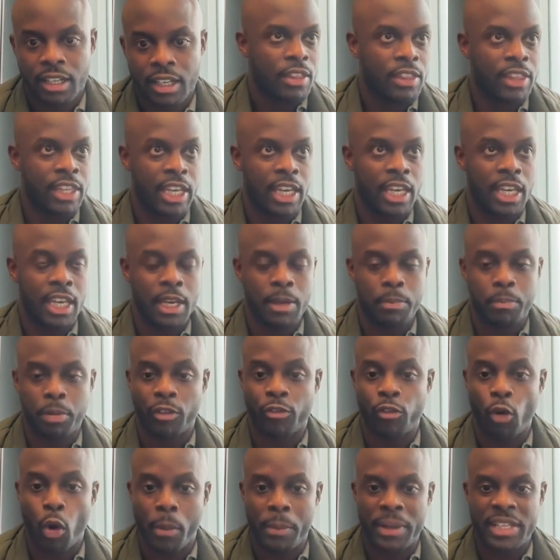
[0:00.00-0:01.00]
the
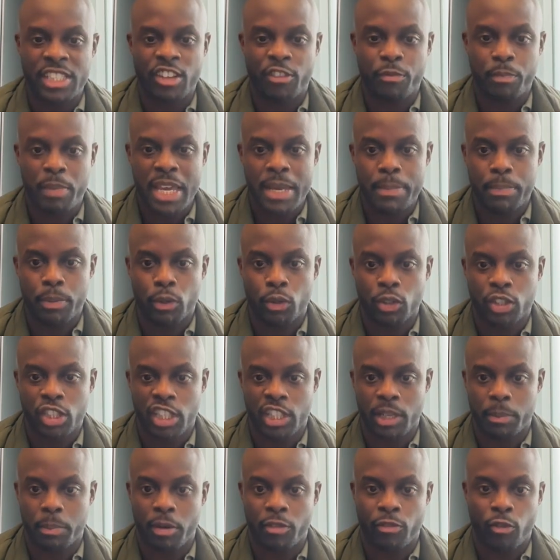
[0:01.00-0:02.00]
performance of people to
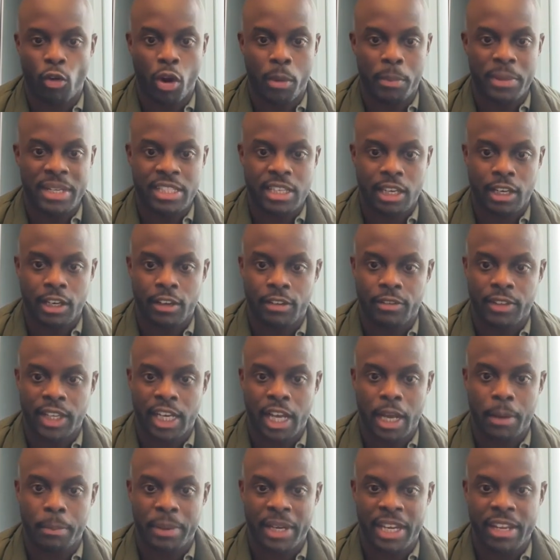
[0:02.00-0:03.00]
the performance of the
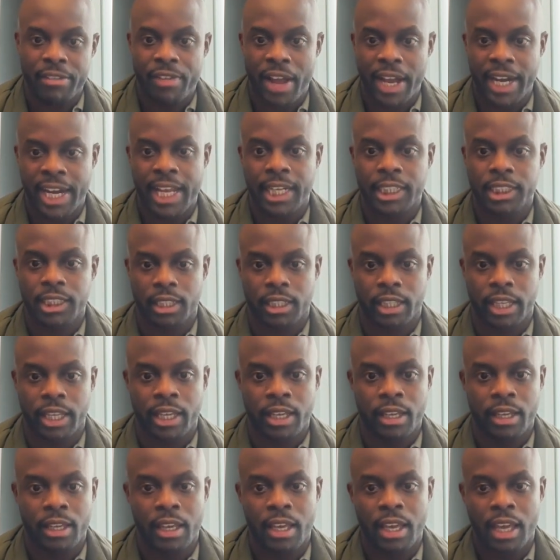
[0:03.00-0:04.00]
company financially